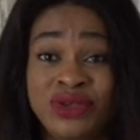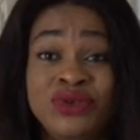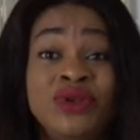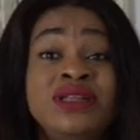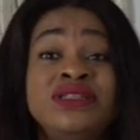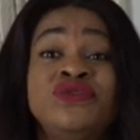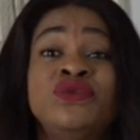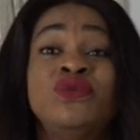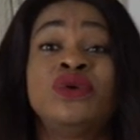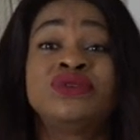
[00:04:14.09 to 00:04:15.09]
give. You don't
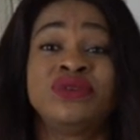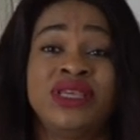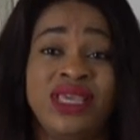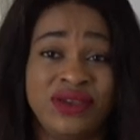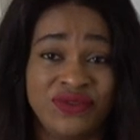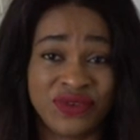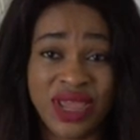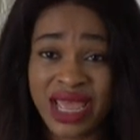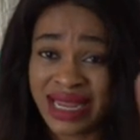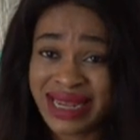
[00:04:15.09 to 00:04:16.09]
even want to give.
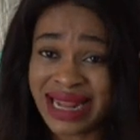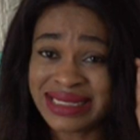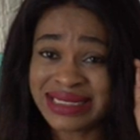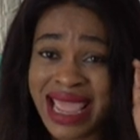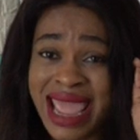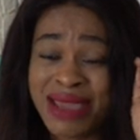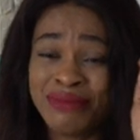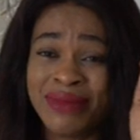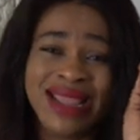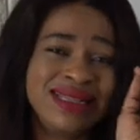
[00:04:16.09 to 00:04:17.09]
That's a
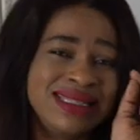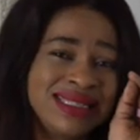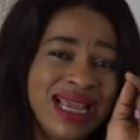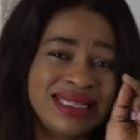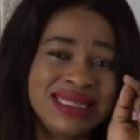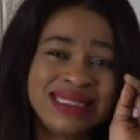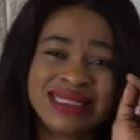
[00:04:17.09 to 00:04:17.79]
mindset.